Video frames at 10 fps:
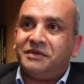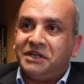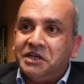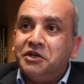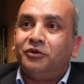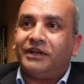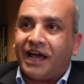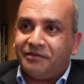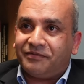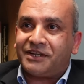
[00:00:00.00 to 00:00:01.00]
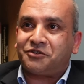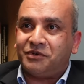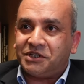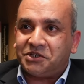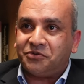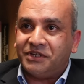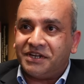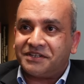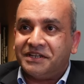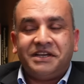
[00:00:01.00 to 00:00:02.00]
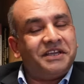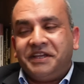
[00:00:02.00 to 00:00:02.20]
in your life last 22 years,